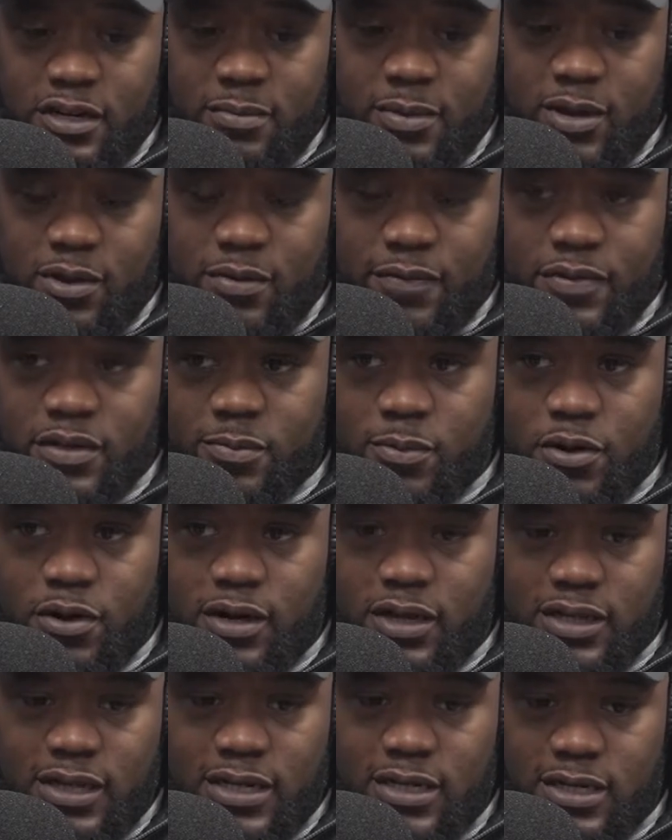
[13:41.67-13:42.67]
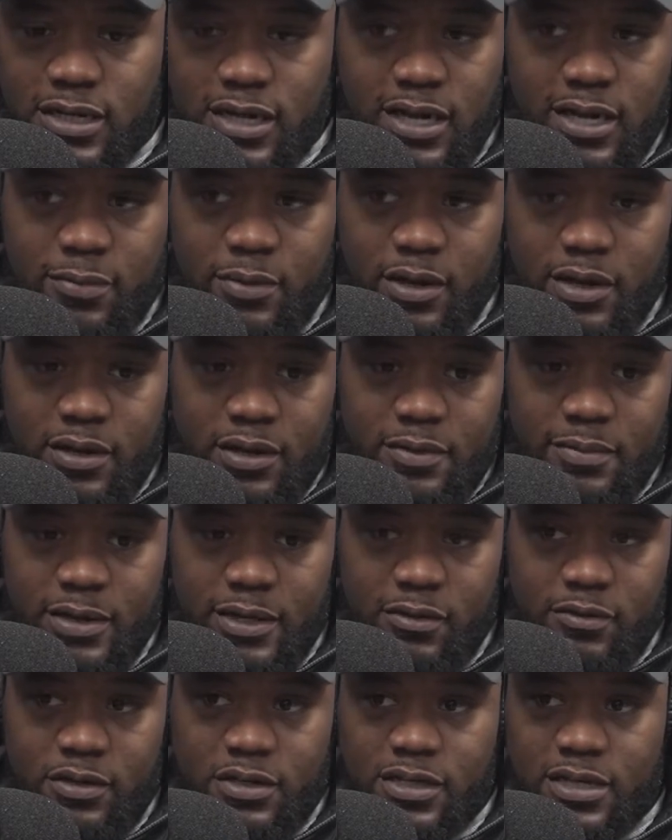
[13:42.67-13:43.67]
in my office parking lot today with a young
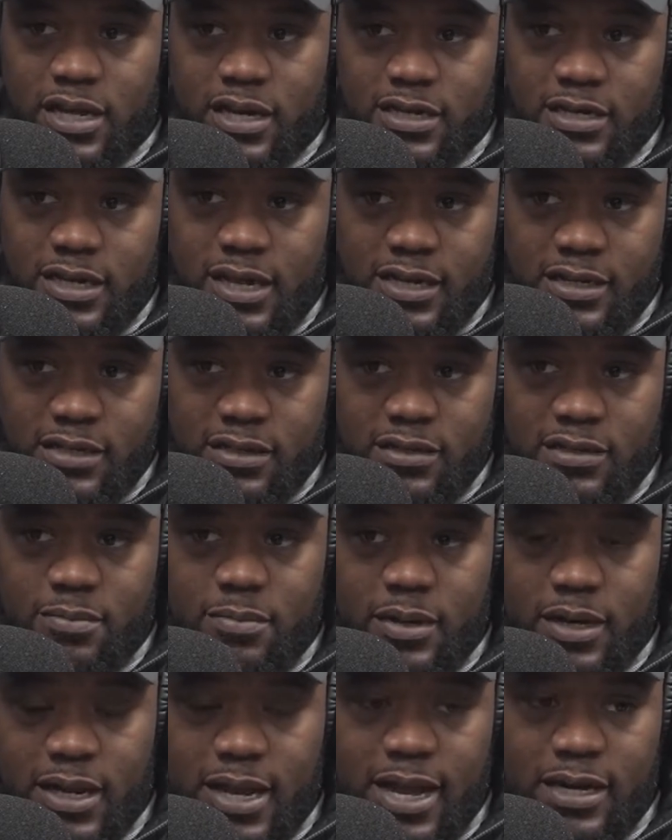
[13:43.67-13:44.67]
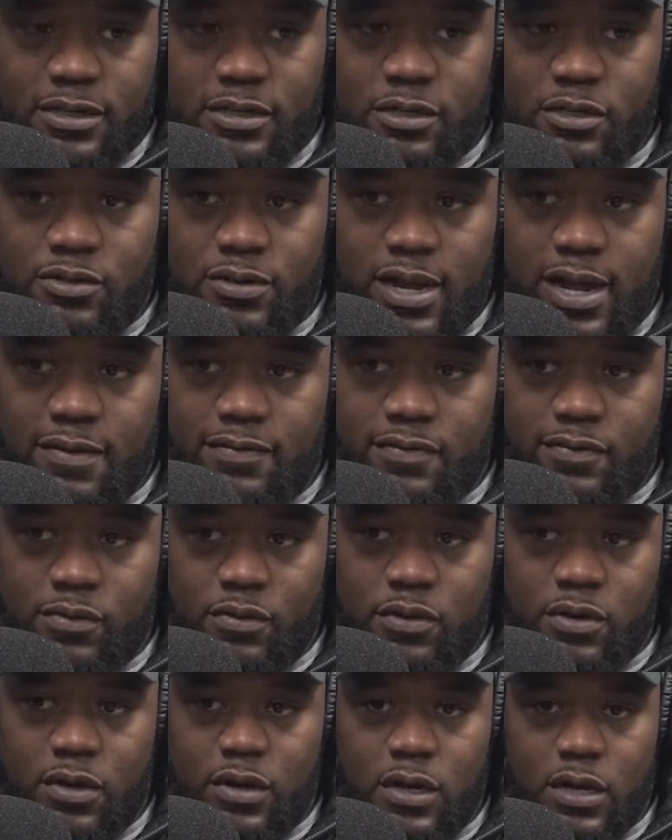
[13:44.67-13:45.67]
man who just got his license, but he actually drives
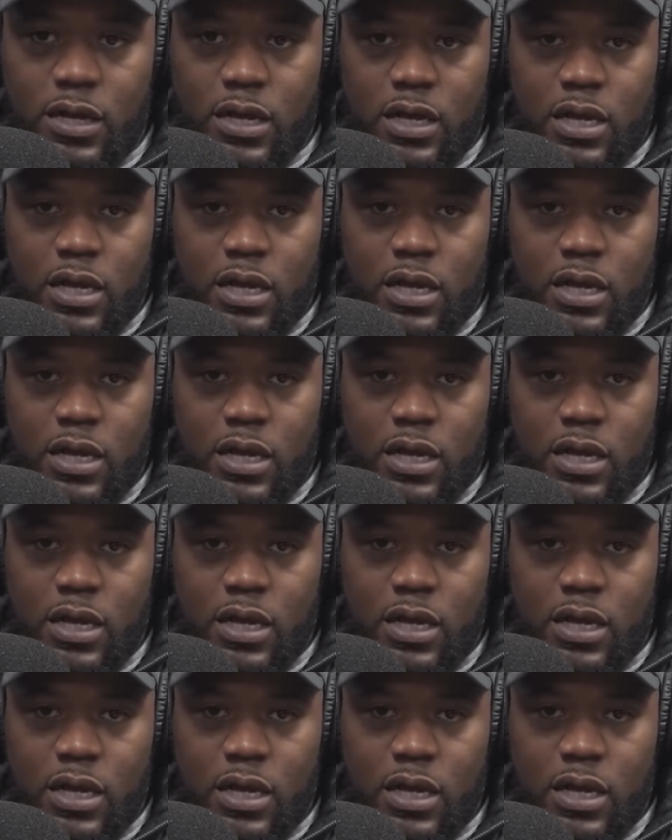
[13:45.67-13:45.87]
for